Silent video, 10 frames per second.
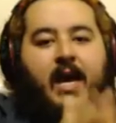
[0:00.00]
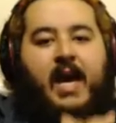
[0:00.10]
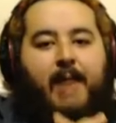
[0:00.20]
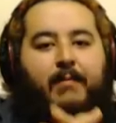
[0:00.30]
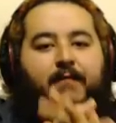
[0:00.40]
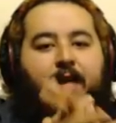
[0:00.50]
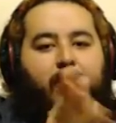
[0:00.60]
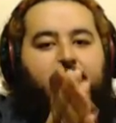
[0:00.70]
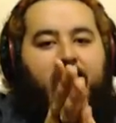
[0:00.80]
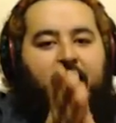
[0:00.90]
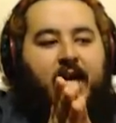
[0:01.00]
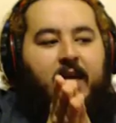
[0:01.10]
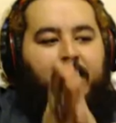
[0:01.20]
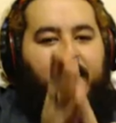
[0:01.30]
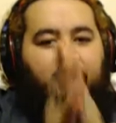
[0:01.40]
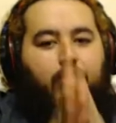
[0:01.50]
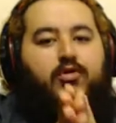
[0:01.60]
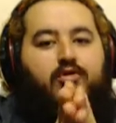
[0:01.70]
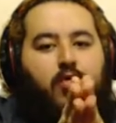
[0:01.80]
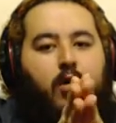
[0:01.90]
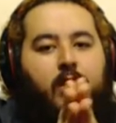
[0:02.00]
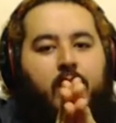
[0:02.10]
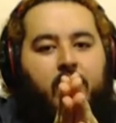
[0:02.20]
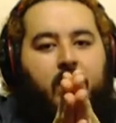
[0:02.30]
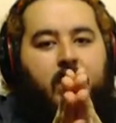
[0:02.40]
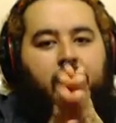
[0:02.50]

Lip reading: Happy Veterans Day. Thank you to all the